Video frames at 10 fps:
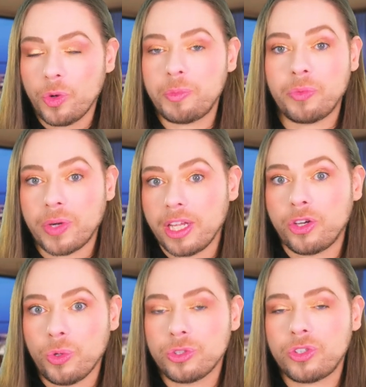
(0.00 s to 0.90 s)
would be
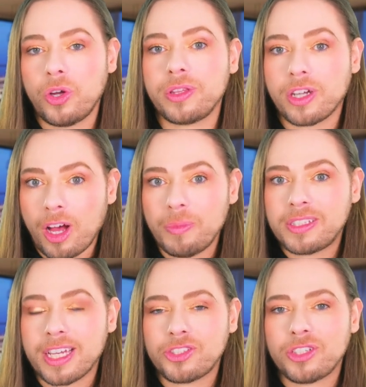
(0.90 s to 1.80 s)
really cool to know in the
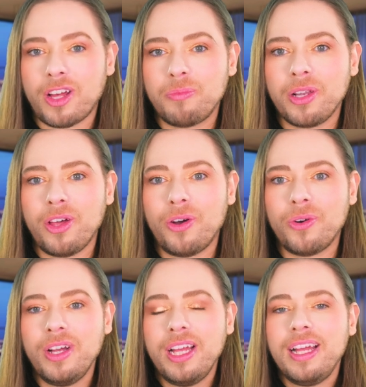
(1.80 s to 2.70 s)
comment section down
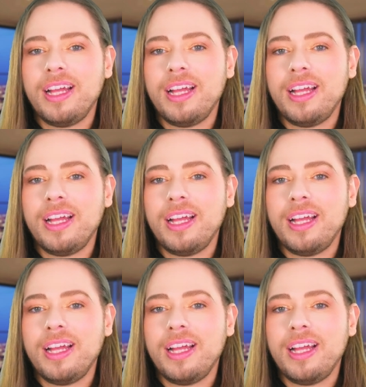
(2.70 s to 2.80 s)
below.